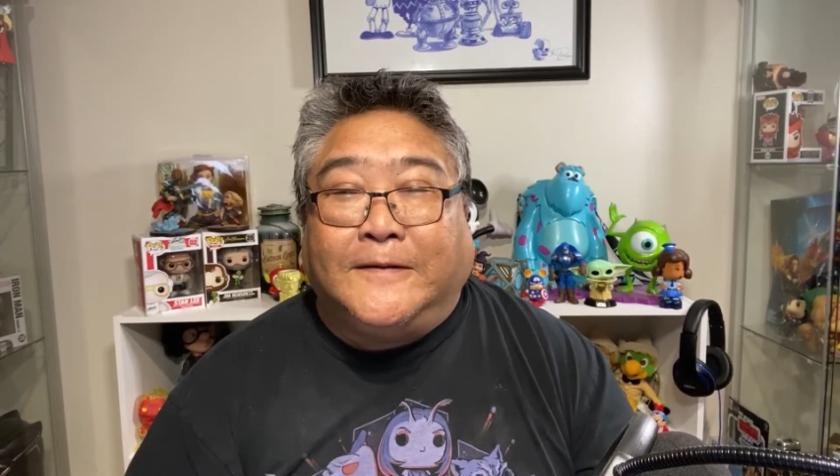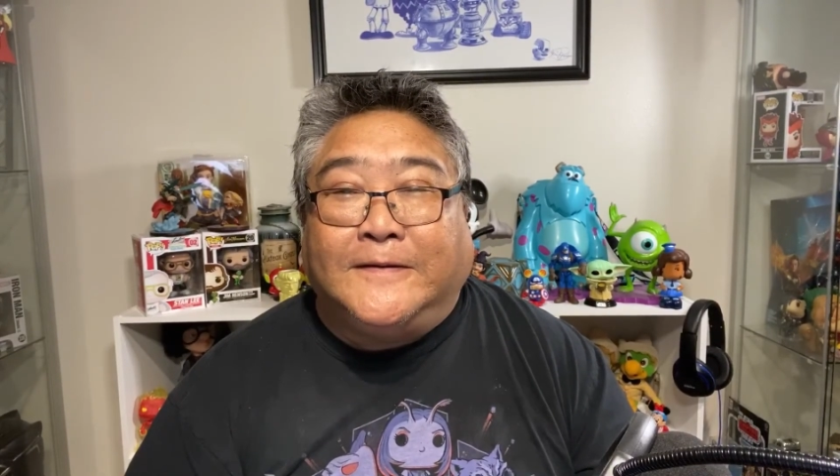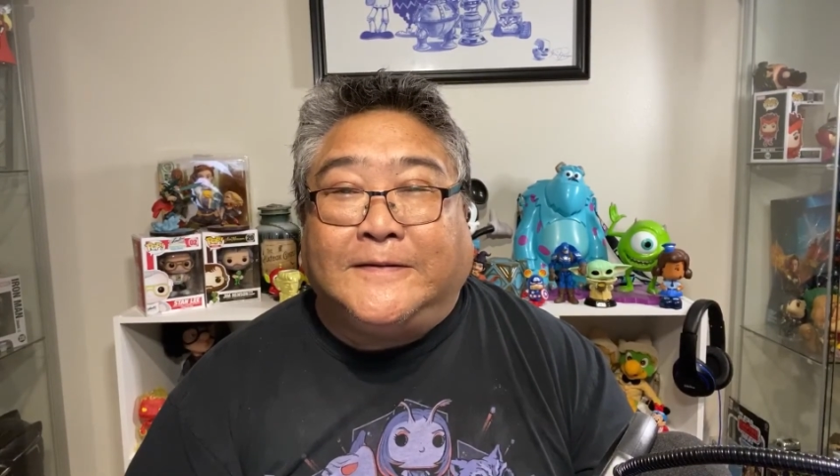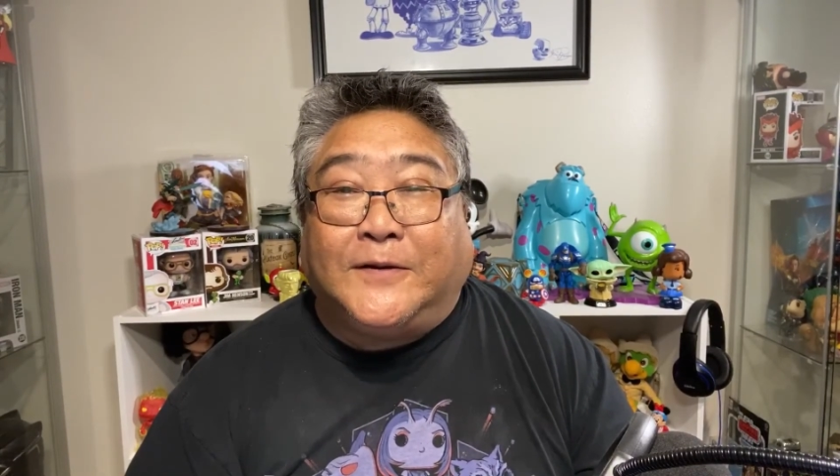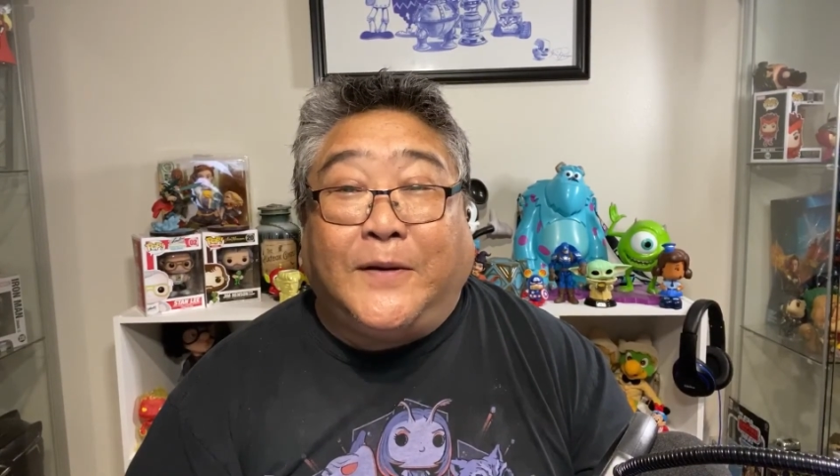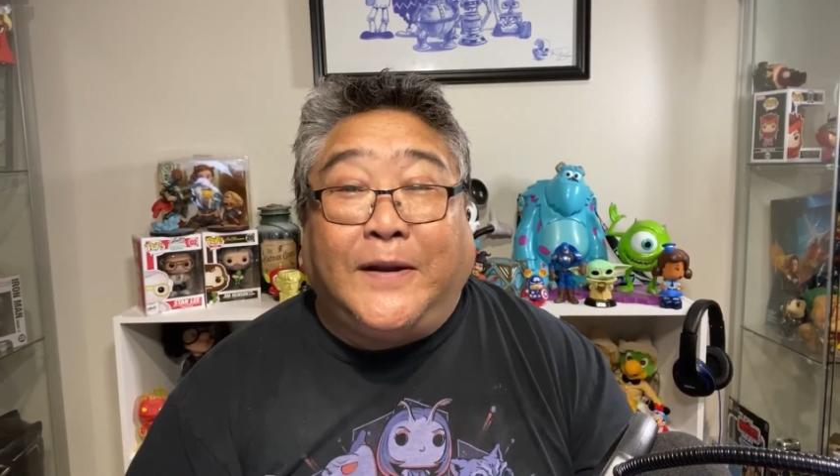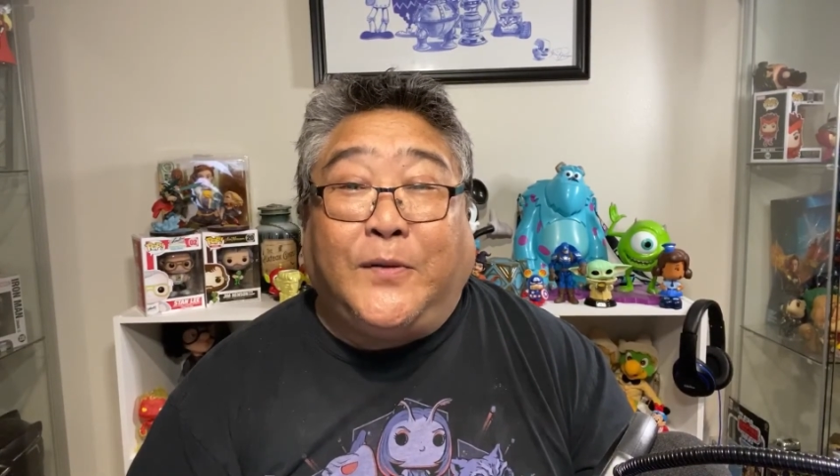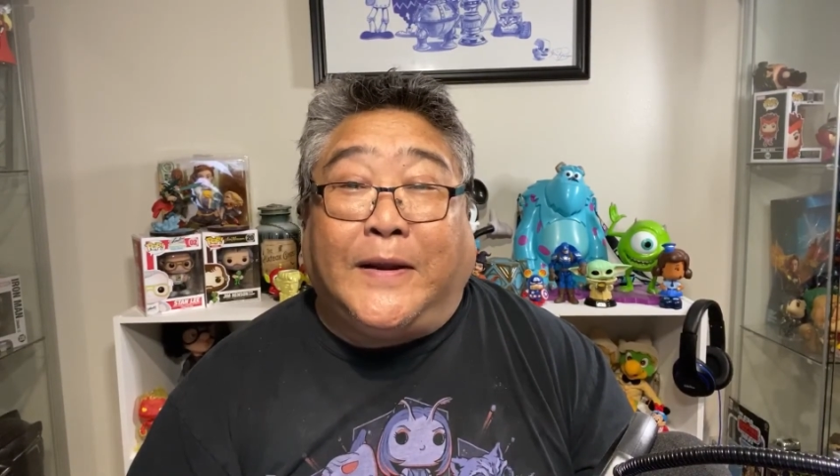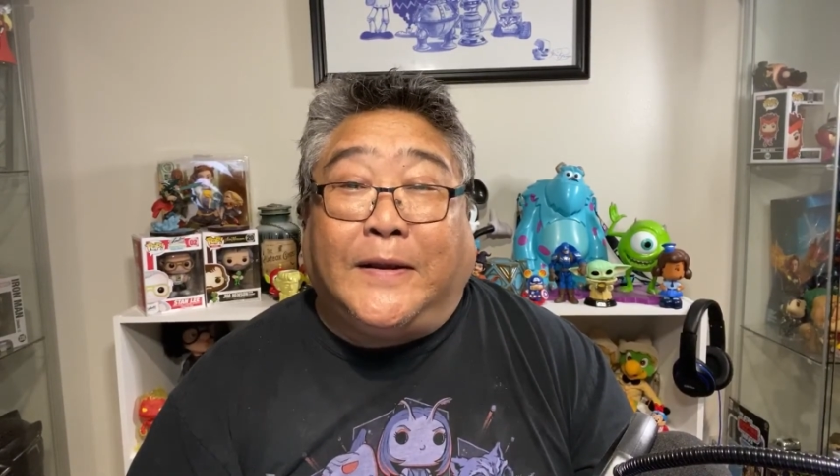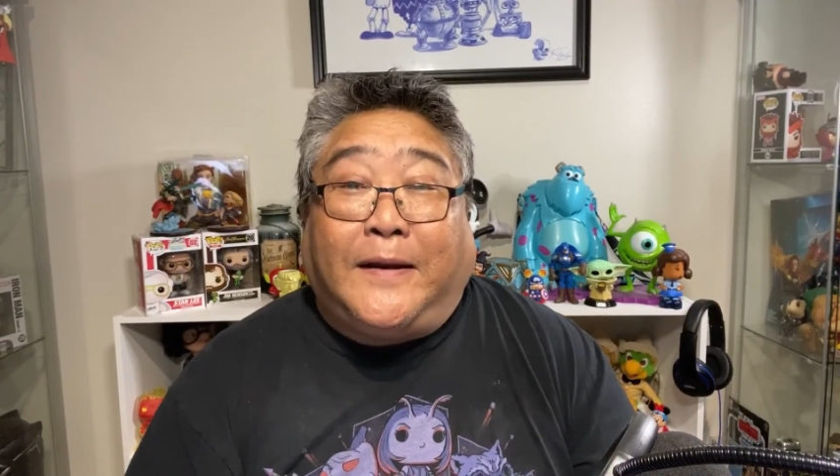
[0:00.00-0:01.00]
So,
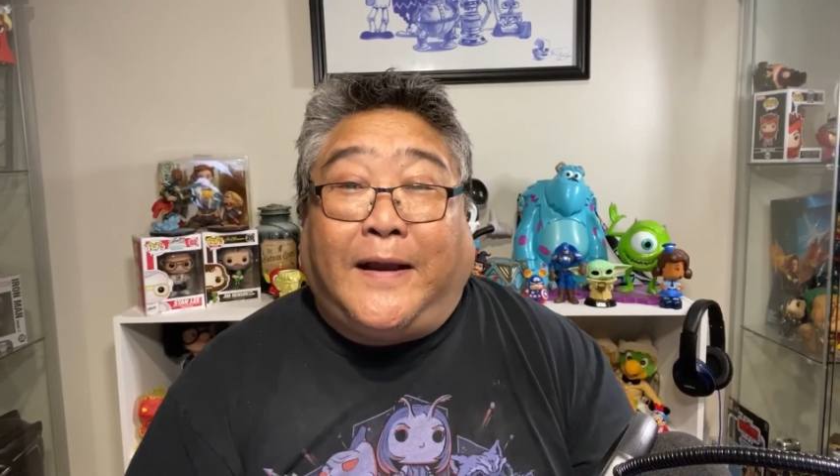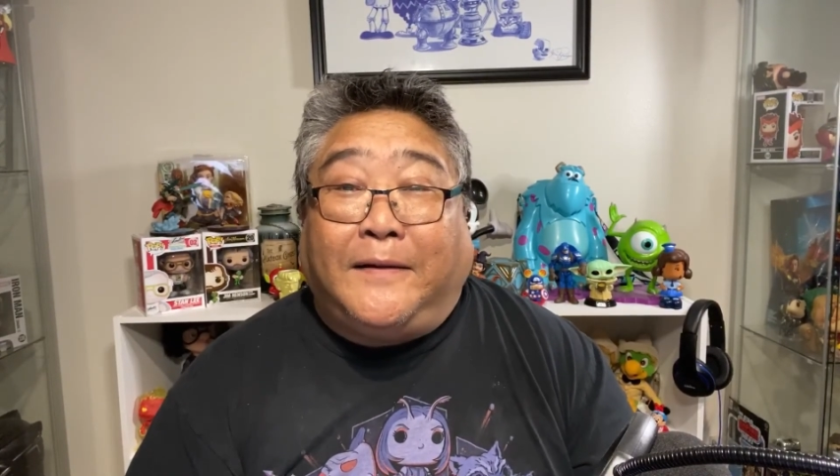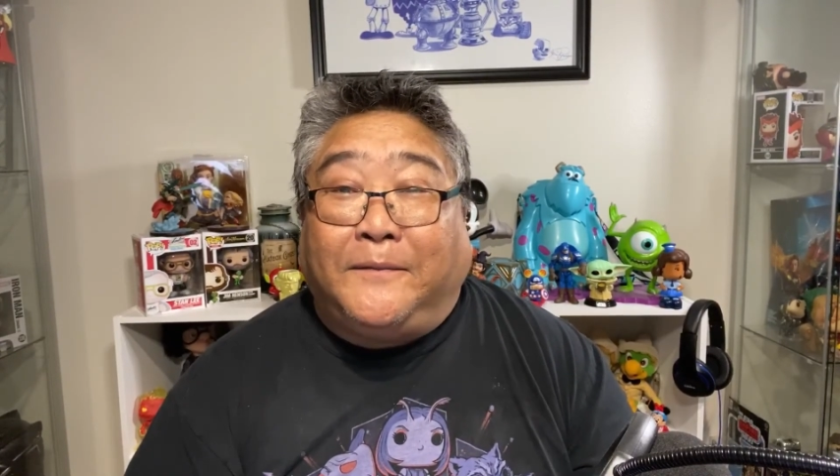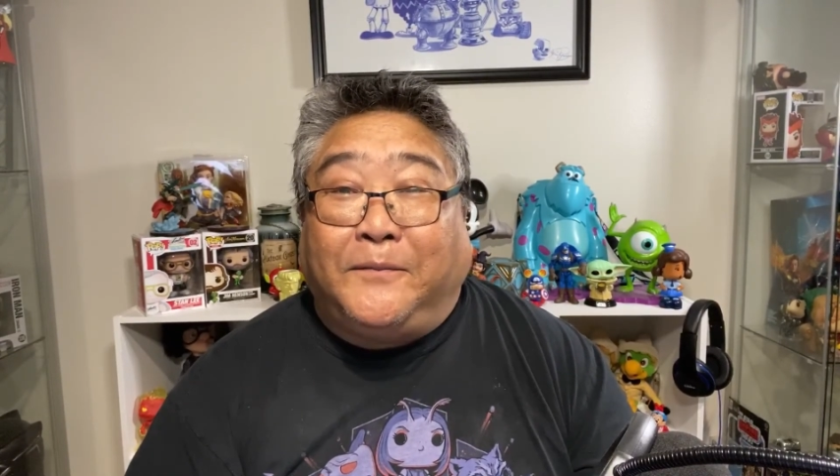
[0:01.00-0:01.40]
anyway, uh,